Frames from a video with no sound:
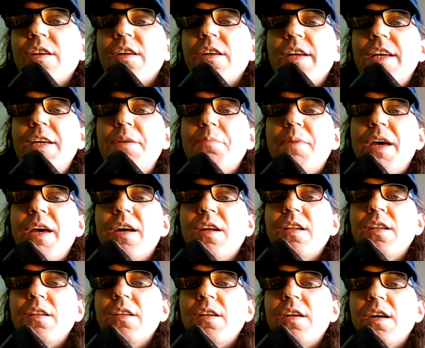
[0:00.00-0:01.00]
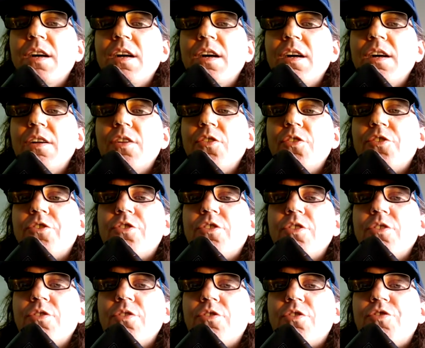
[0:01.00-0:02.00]
uh, email uh,
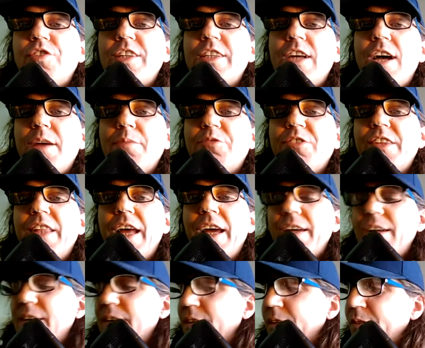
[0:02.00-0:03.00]
three times a day.